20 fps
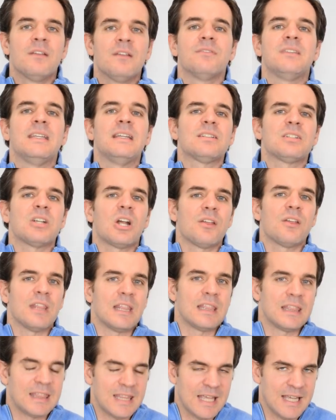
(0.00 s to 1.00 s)
These are
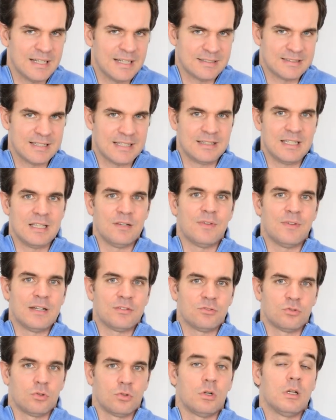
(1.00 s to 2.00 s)
the things that the
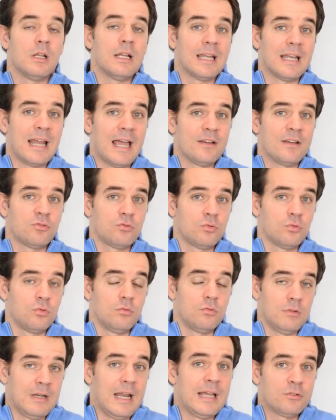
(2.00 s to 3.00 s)
investor likes
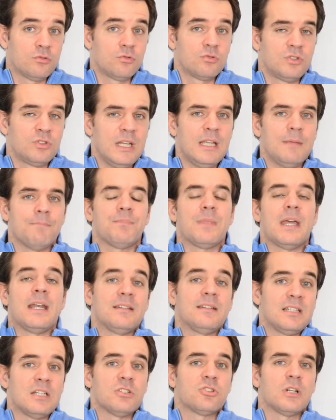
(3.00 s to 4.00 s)
to see and
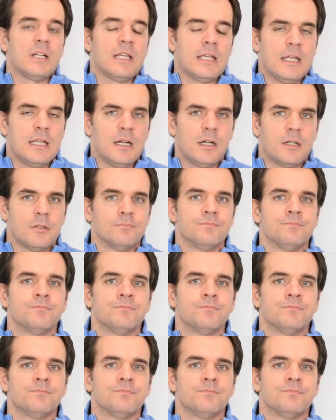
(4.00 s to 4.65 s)
essentially hear.